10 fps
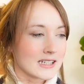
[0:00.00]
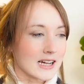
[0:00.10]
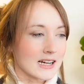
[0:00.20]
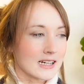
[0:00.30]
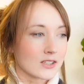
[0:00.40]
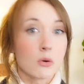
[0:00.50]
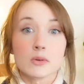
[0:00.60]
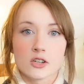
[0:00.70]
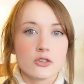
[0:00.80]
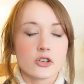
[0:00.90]
so it
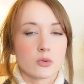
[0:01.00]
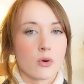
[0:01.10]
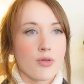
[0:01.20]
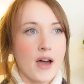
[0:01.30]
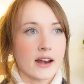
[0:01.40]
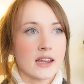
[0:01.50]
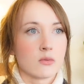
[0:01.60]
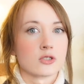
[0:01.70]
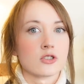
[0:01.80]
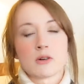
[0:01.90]
was unusual that it
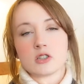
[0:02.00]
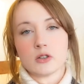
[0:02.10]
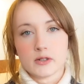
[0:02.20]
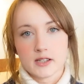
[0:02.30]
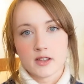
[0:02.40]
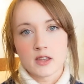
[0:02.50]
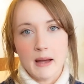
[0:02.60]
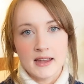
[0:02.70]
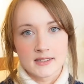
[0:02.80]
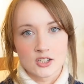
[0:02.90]
was so much looser than the
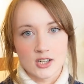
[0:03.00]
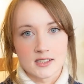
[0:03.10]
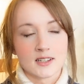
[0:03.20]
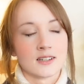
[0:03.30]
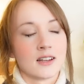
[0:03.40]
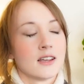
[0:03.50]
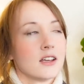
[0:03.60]
pattern suggested.